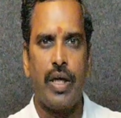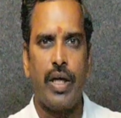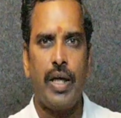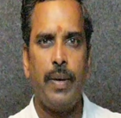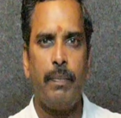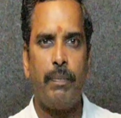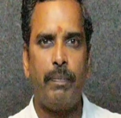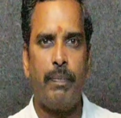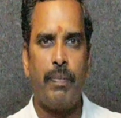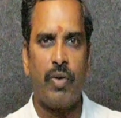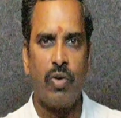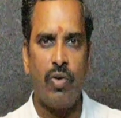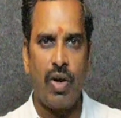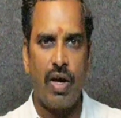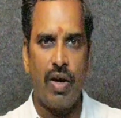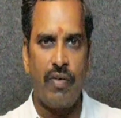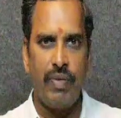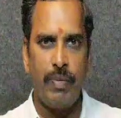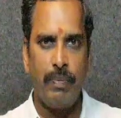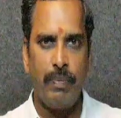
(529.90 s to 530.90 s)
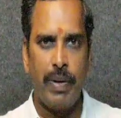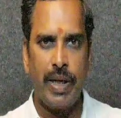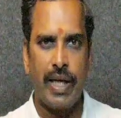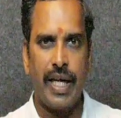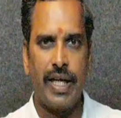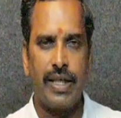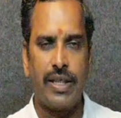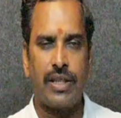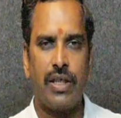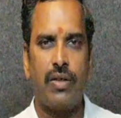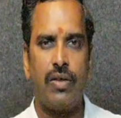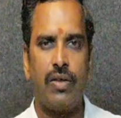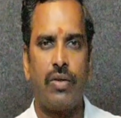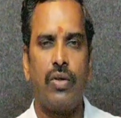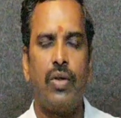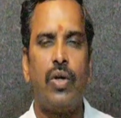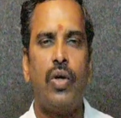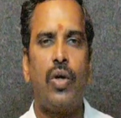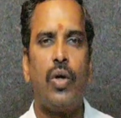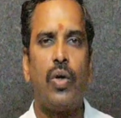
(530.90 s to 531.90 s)
of implication,
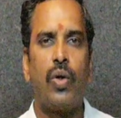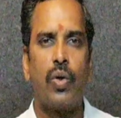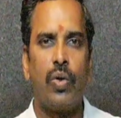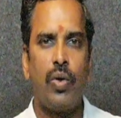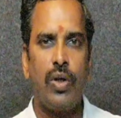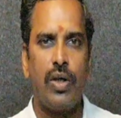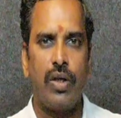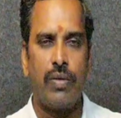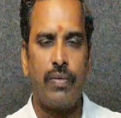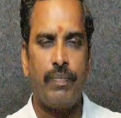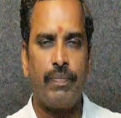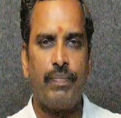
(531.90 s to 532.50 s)
rule